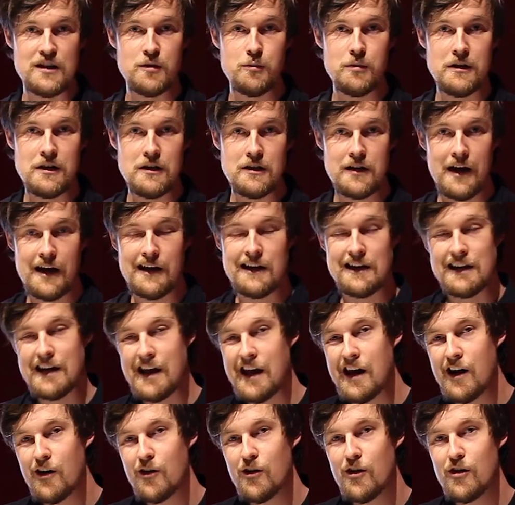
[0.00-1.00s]
to be taken
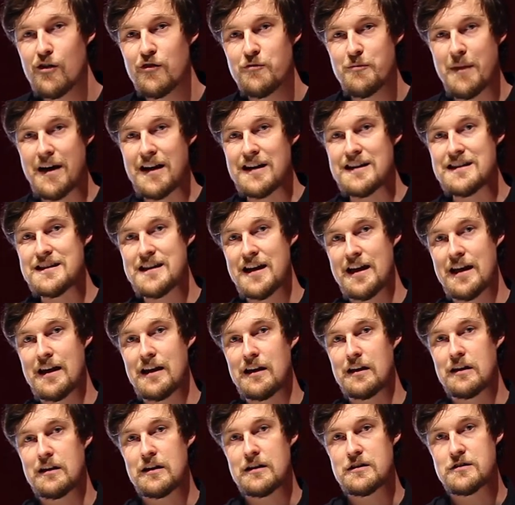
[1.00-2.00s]
care of,
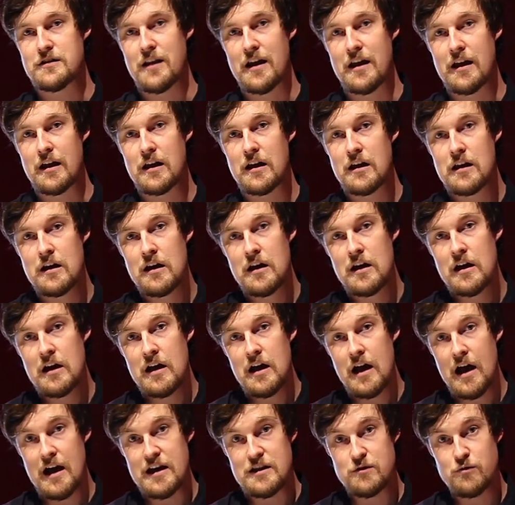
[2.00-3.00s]
maintained as they,
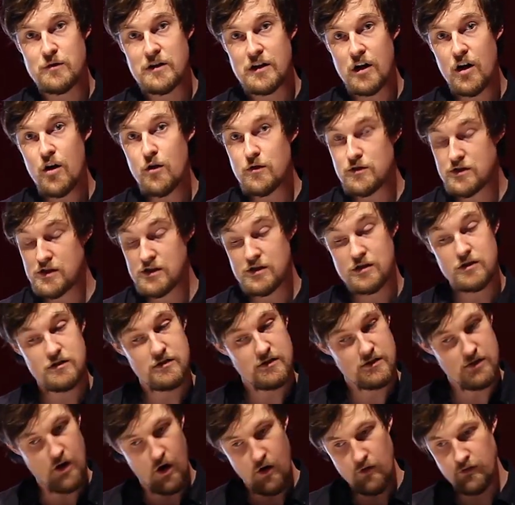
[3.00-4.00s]
as we go. It's just
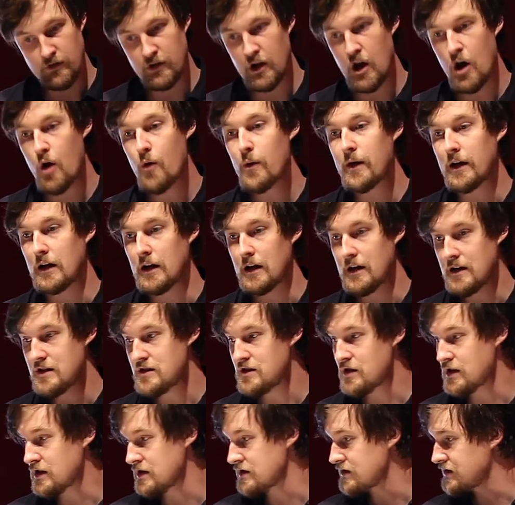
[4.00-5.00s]
it's ongoing, and as
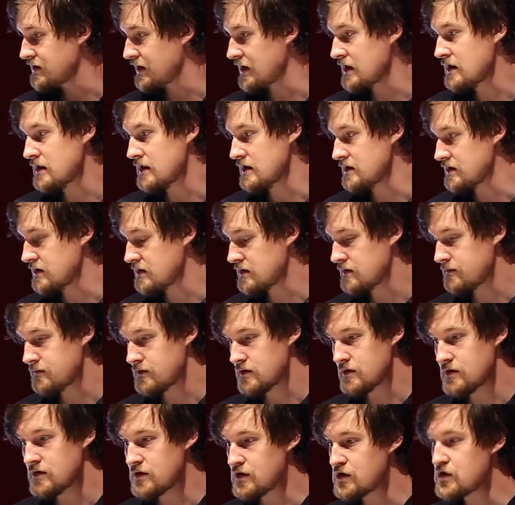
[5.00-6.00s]
you can see, there's
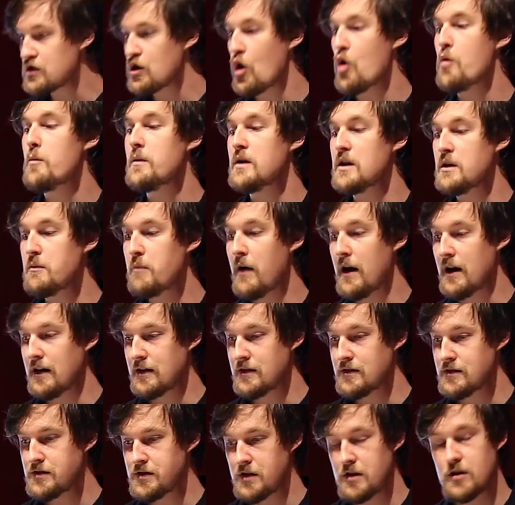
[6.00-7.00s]
so many
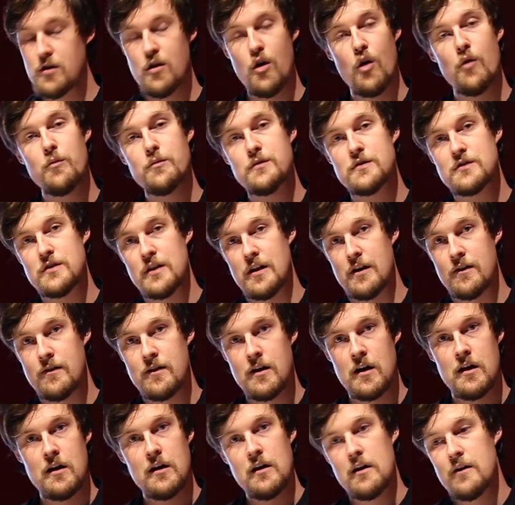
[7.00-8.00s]
buttons and knobs that
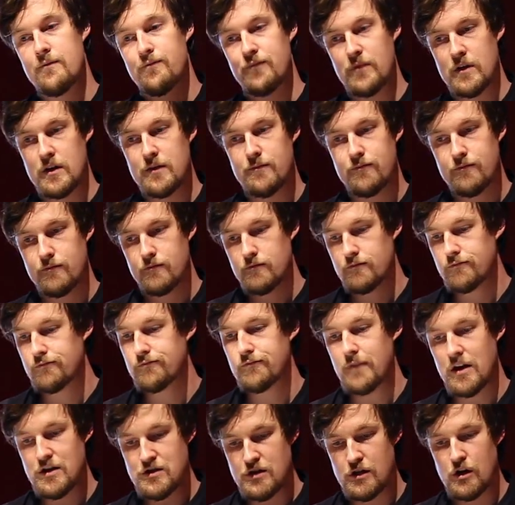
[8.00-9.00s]

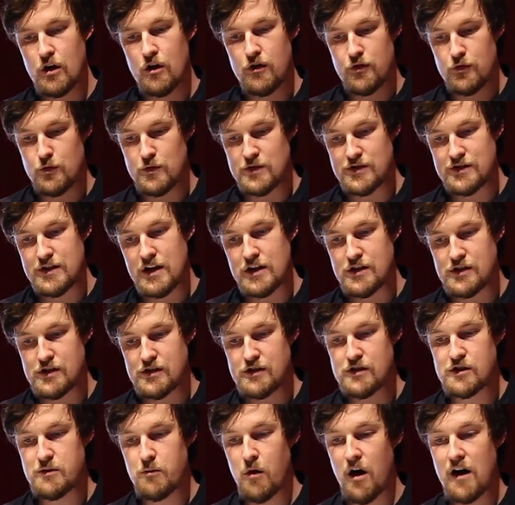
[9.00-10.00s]
as you go through a
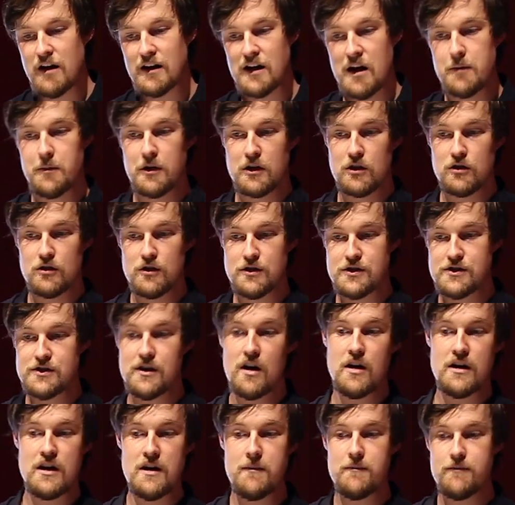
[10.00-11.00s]
session, you might come across, oh
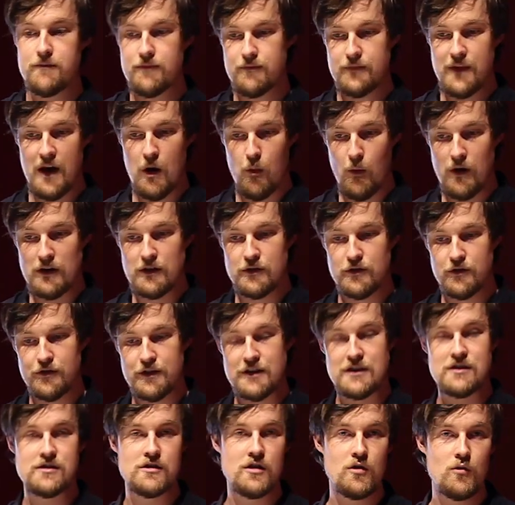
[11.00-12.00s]
yep, that one little
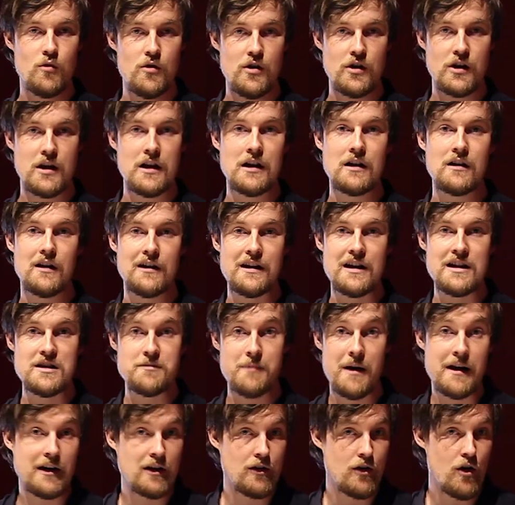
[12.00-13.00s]
thing's not working, I need to
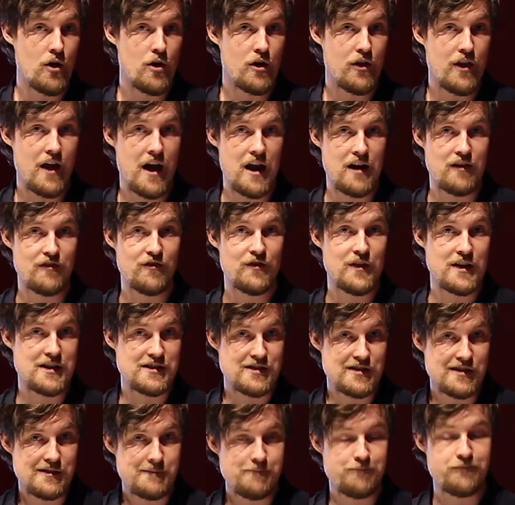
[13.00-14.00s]
make a note of that and
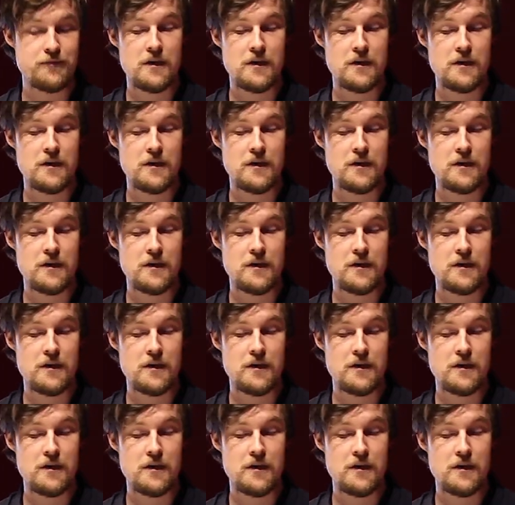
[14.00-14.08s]
fix it.